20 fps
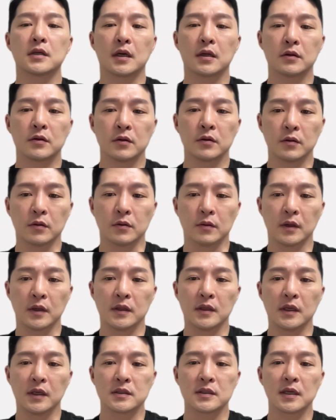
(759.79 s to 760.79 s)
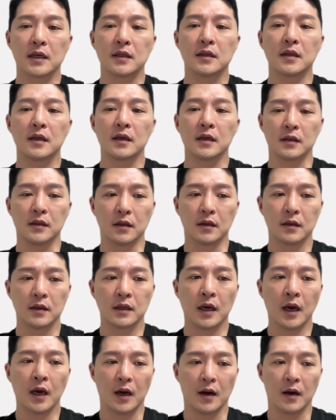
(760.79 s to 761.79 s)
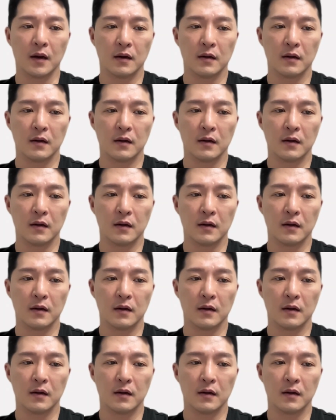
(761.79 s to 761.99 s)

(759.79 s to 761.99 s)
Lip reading: I do. And yes, I did. Yeah.